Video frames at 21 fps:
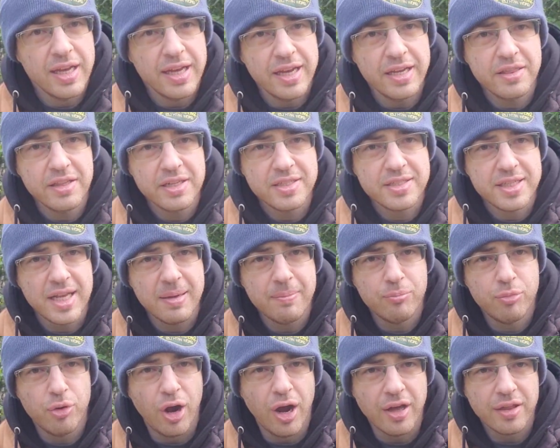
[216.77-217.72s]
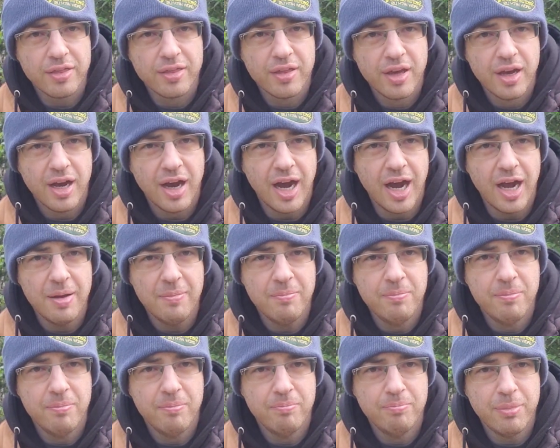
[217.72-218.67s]
In the same breath,
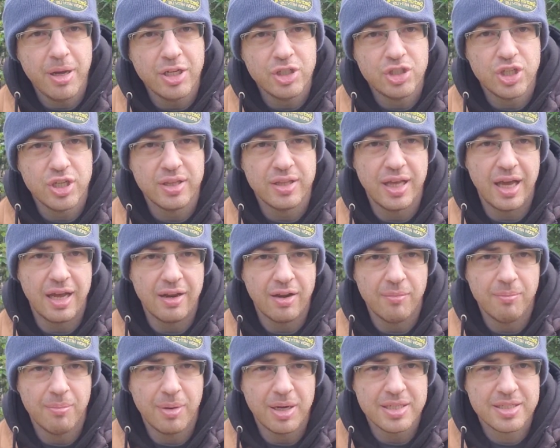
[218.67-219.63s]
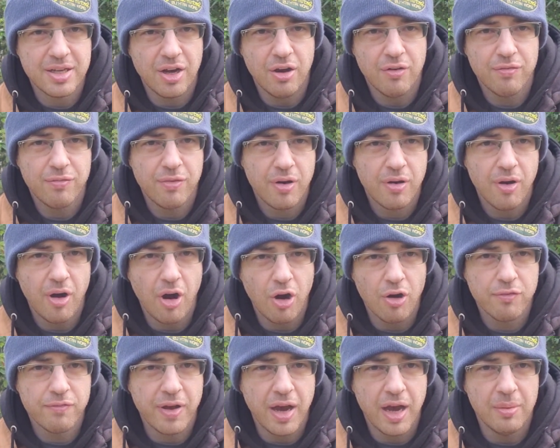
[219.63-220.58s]
I mentioned that myself,
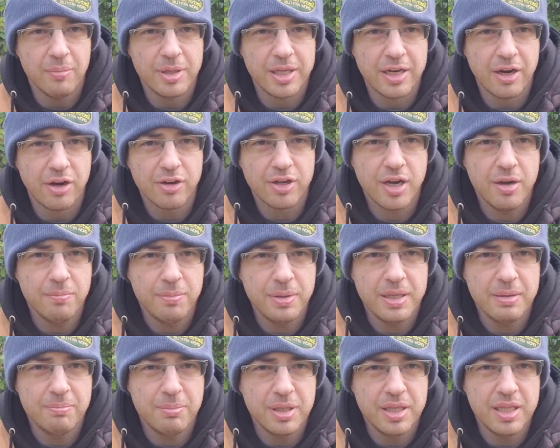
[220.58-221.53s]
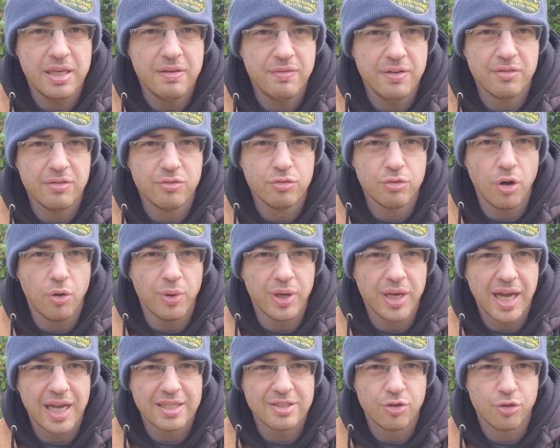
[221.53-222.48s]
our family, and our company believe in
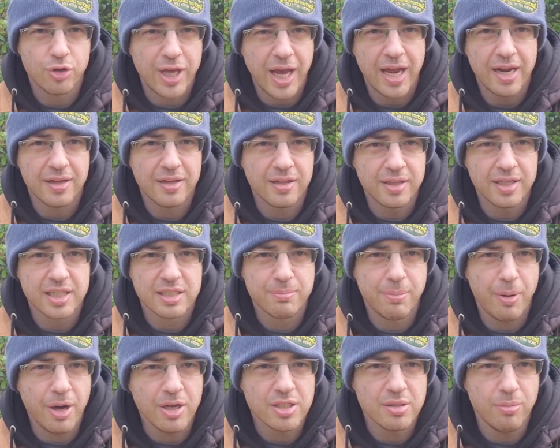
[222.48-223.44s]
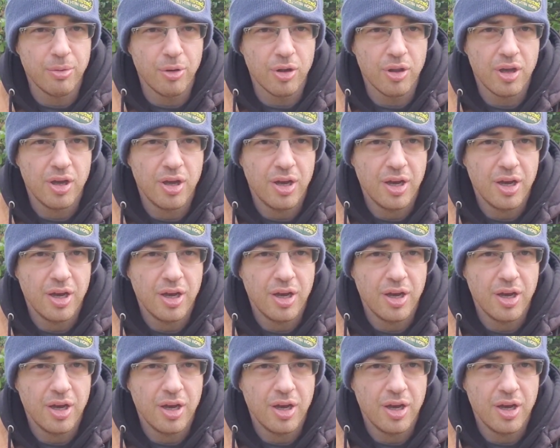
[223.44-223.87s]
growing as organically as possible.